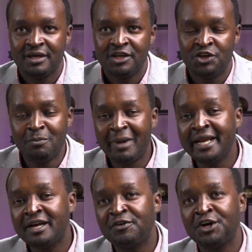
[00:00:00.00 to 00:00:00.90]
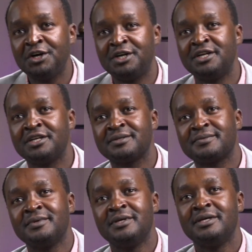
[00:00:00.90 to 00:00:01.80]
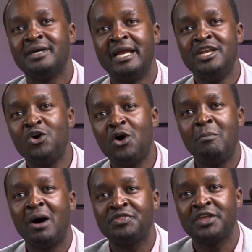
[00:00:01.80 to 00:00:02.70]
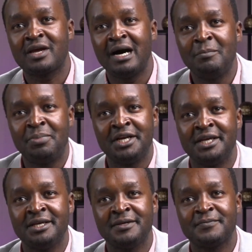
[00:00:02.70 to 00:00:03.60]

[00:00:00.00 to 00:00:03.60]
You might have heard and know about the company.